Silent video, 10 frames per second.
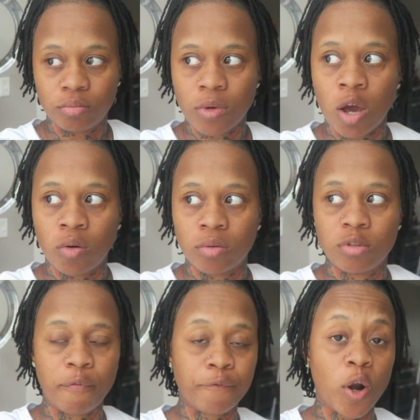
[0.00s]
No,
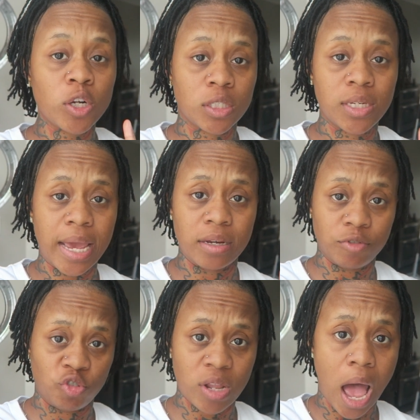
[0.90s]
the first day of
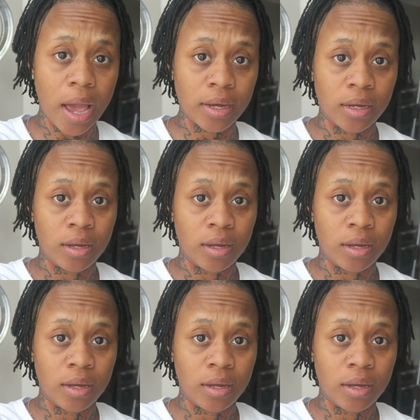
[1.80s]
July.